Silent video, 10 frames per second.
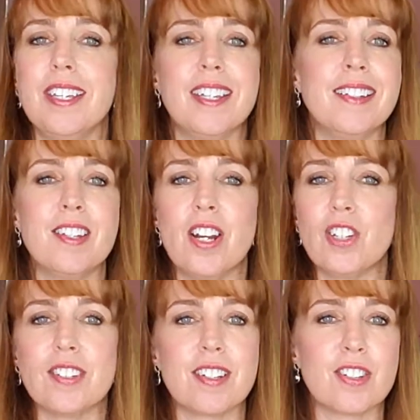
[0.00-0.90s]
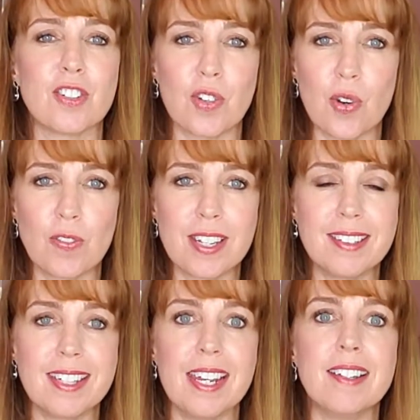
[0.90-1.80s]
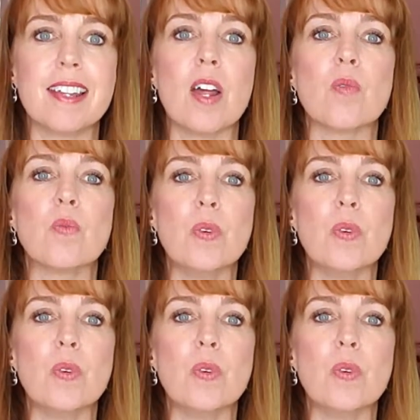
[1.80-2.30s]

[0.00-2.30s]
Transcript: It's not just a service, it's a